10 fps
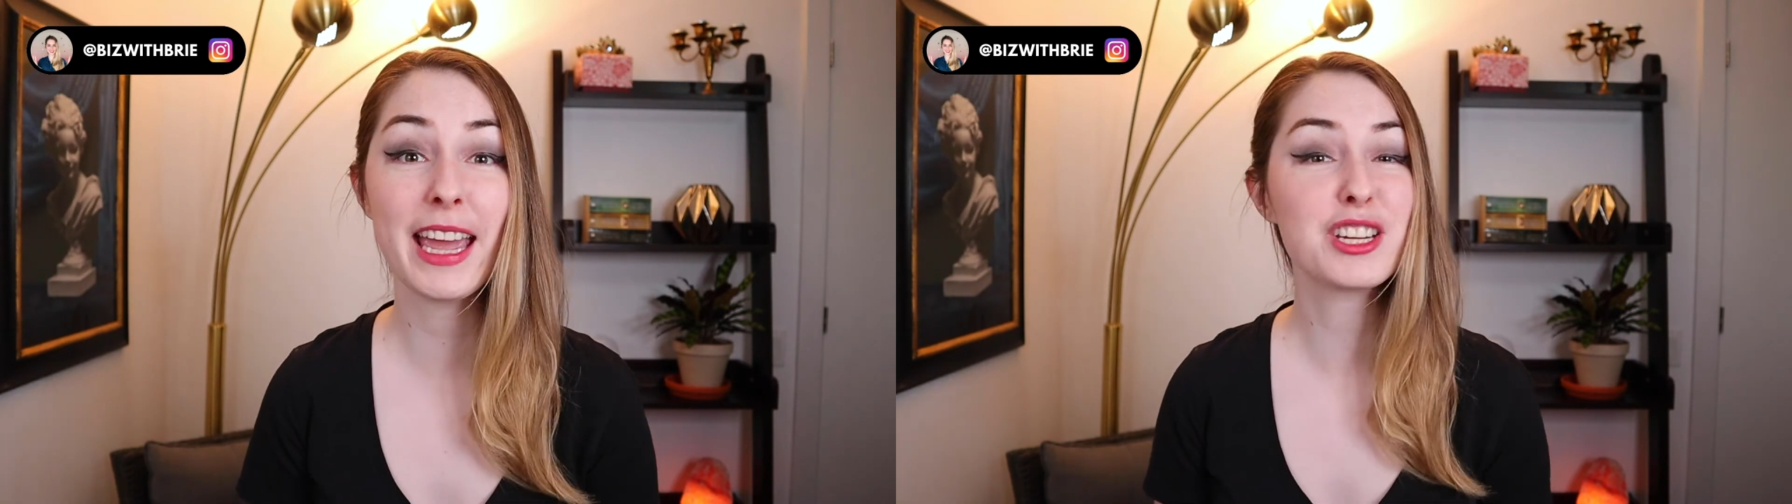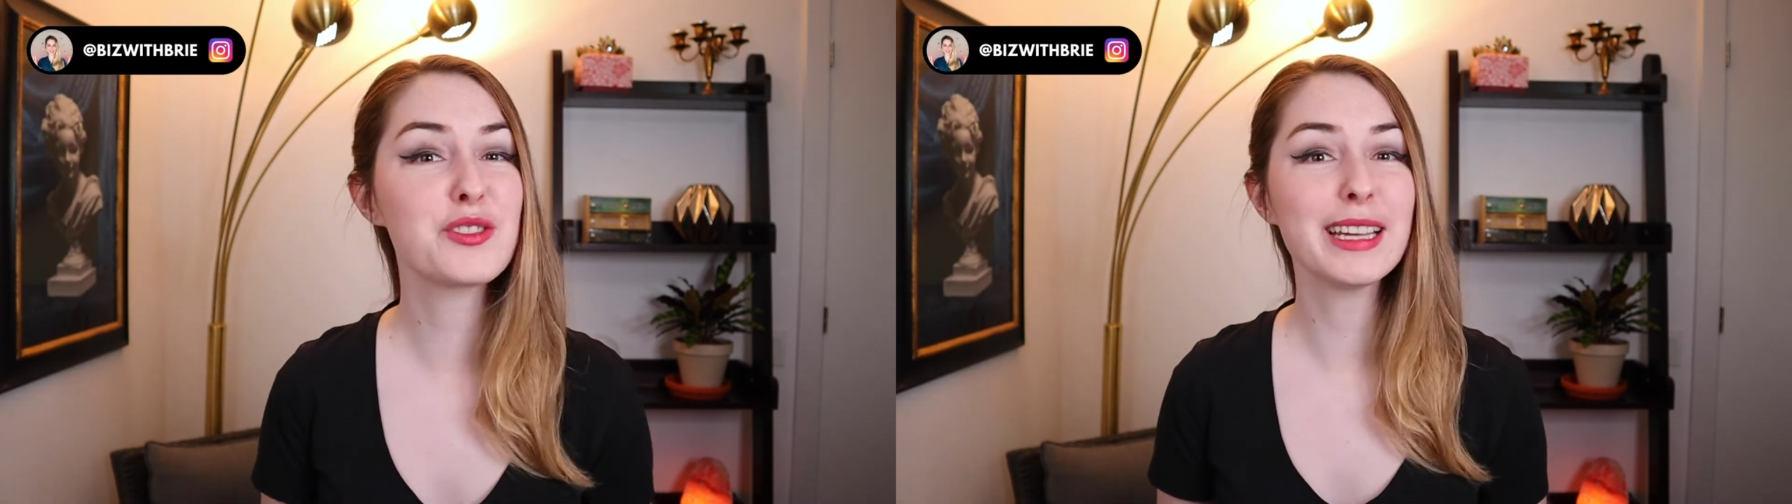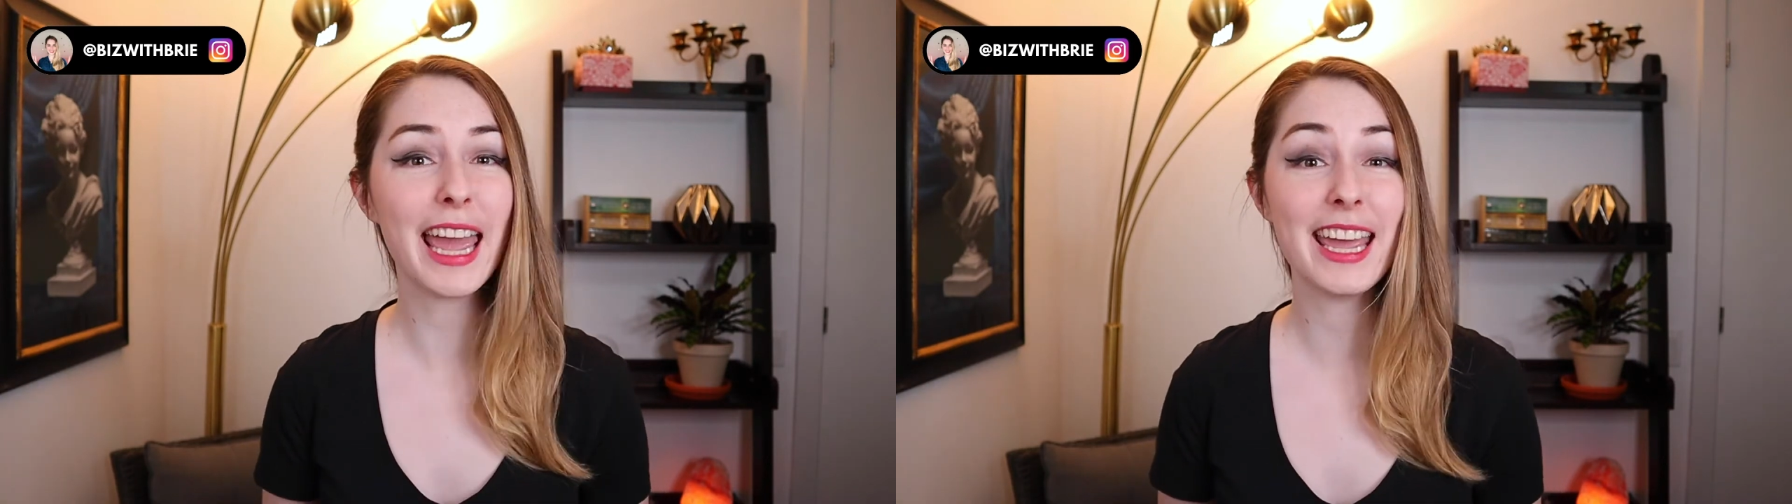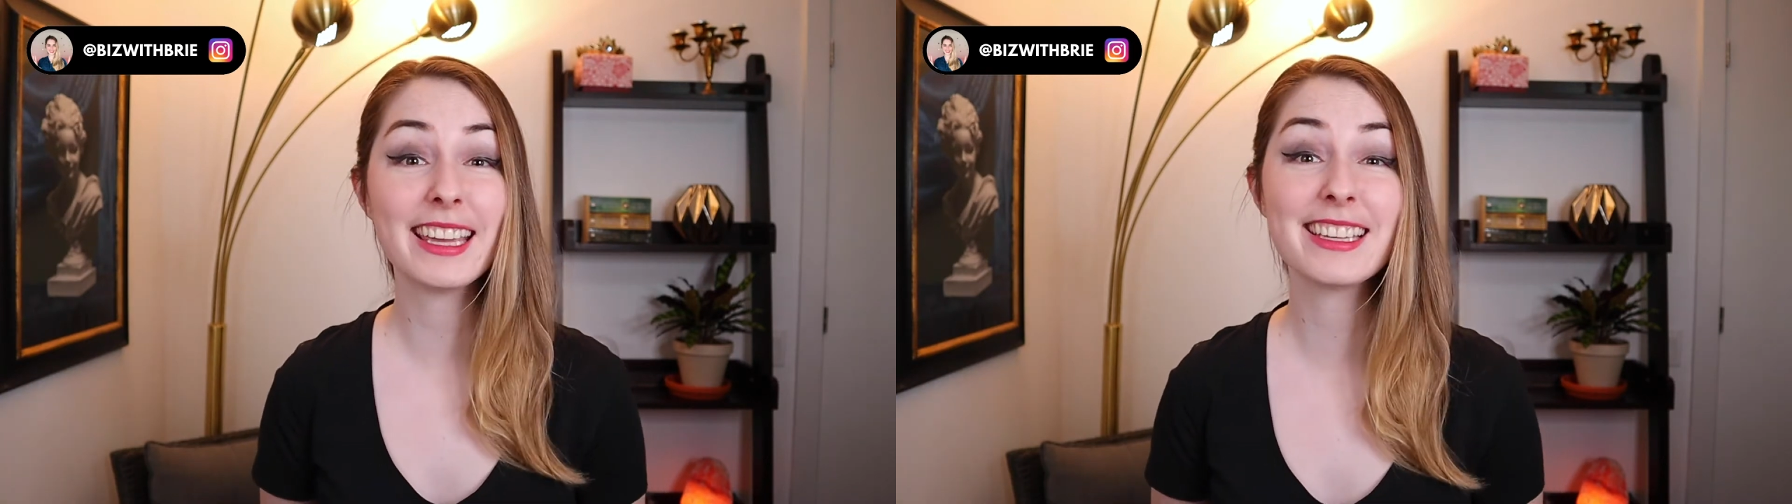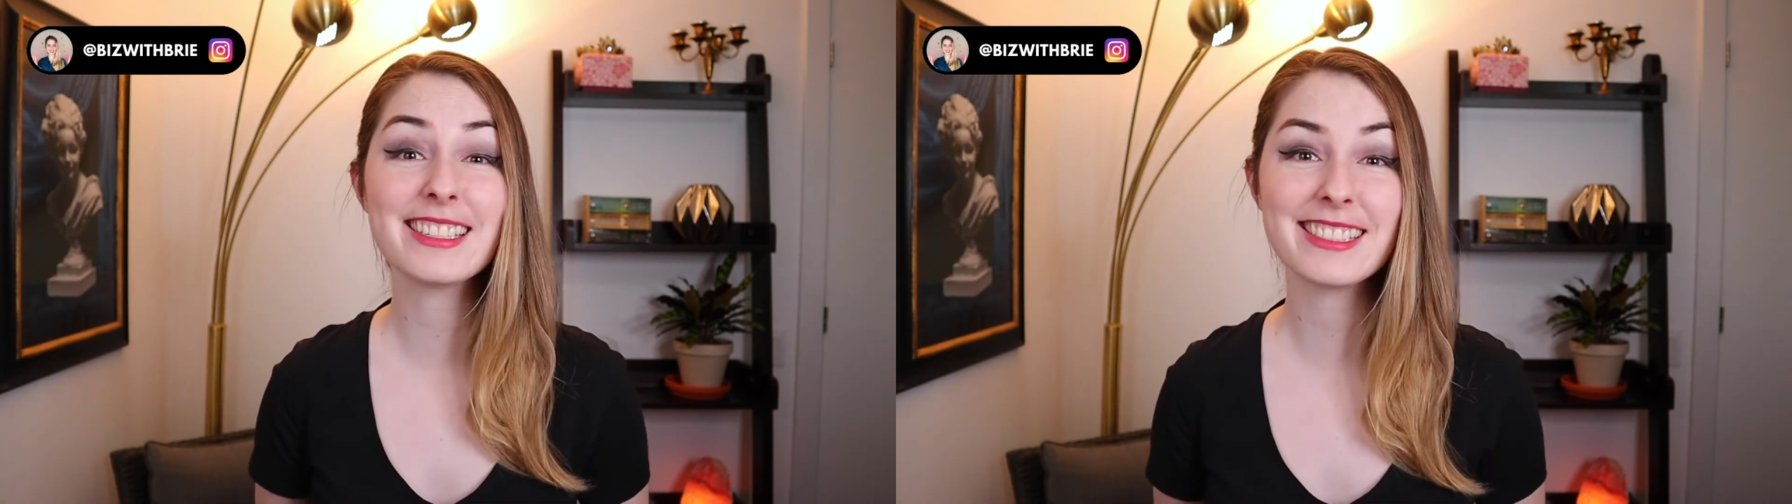and
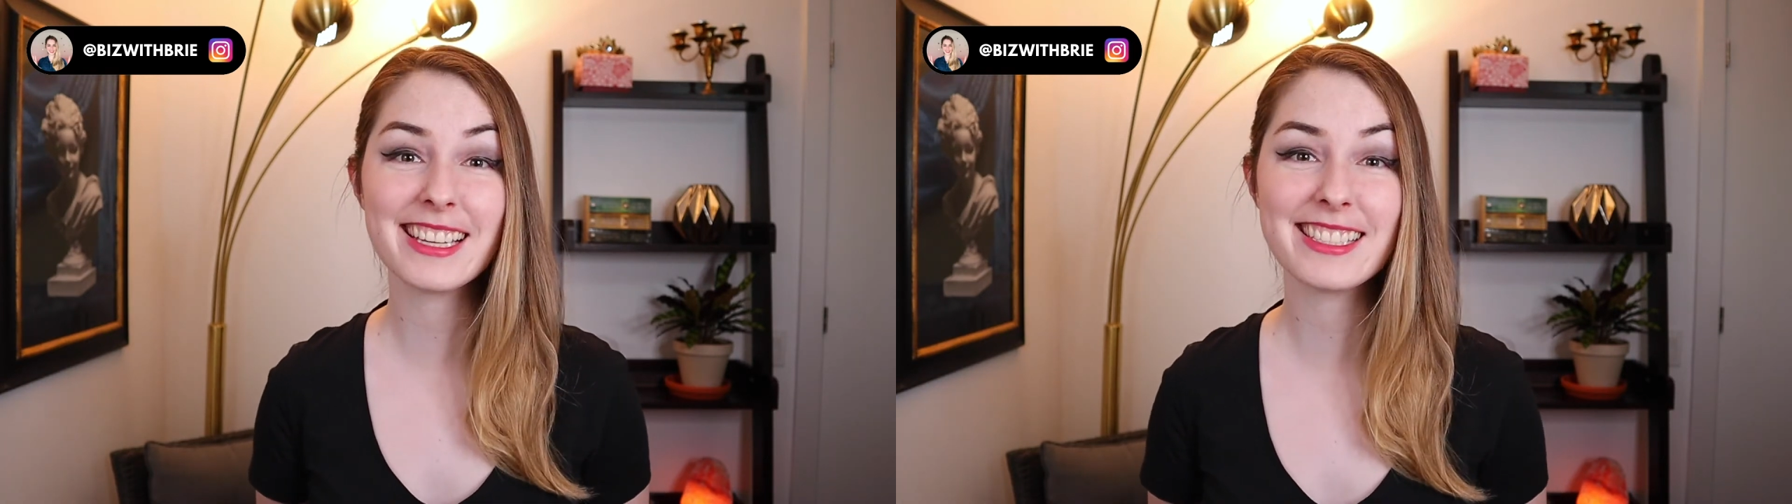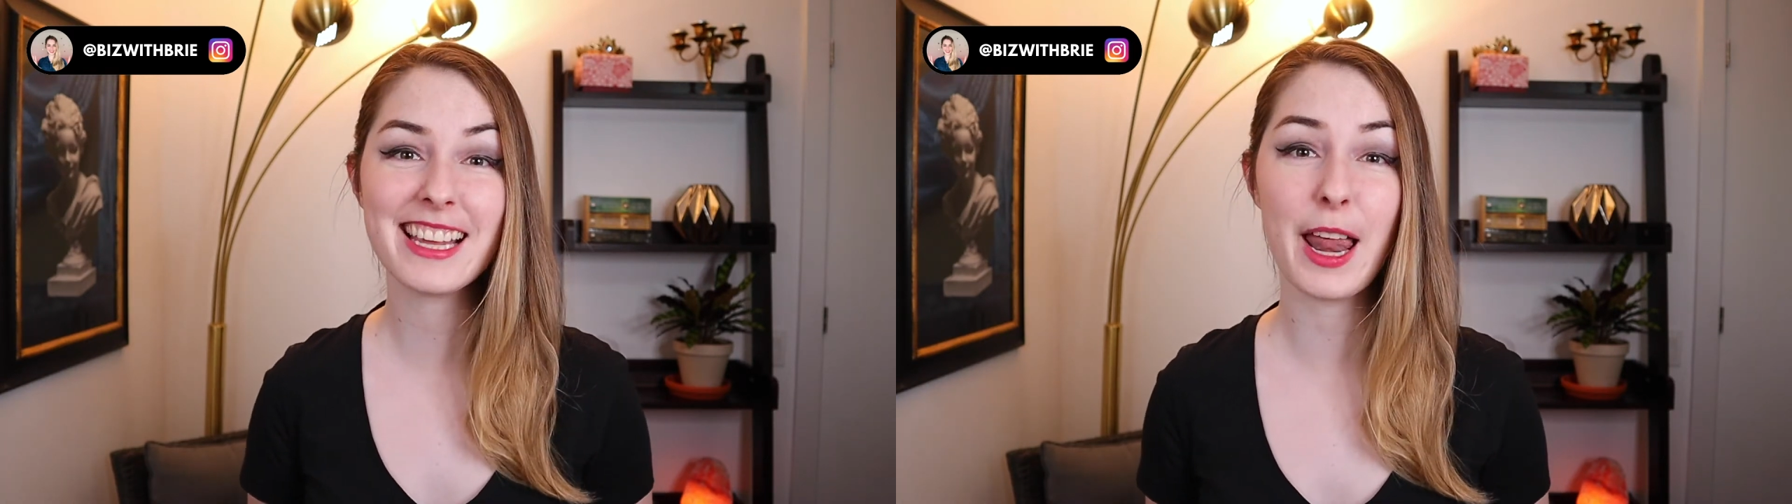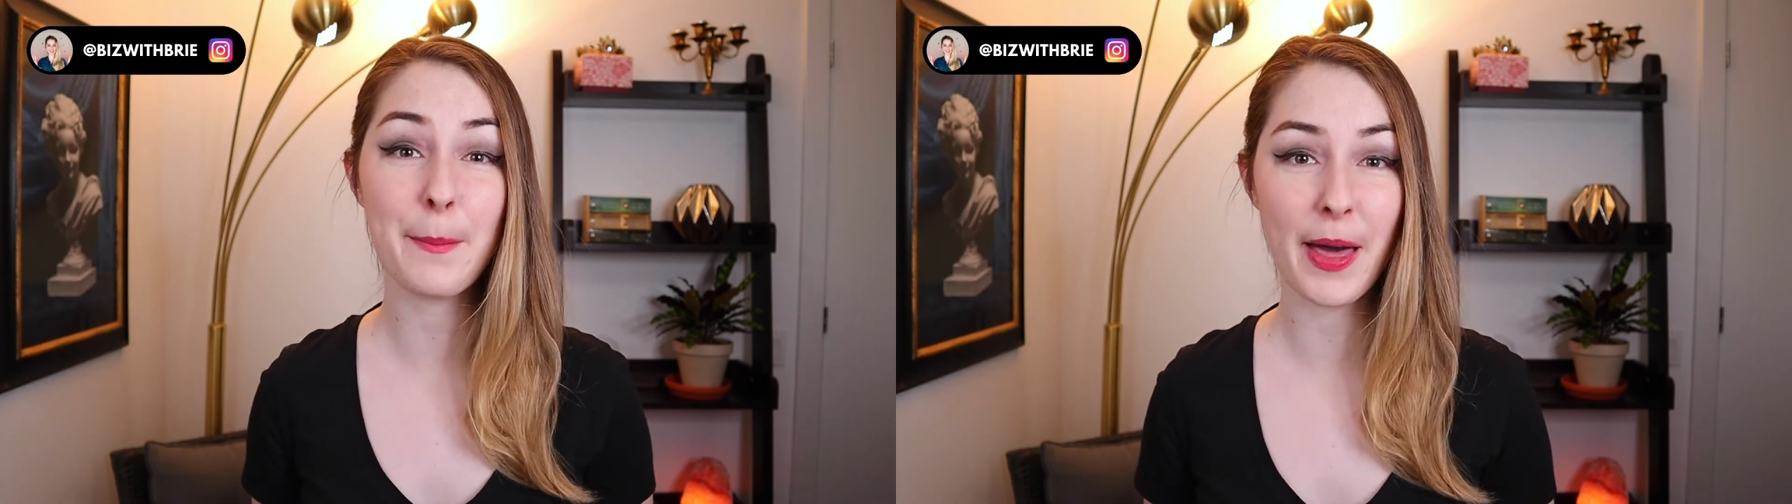create consistent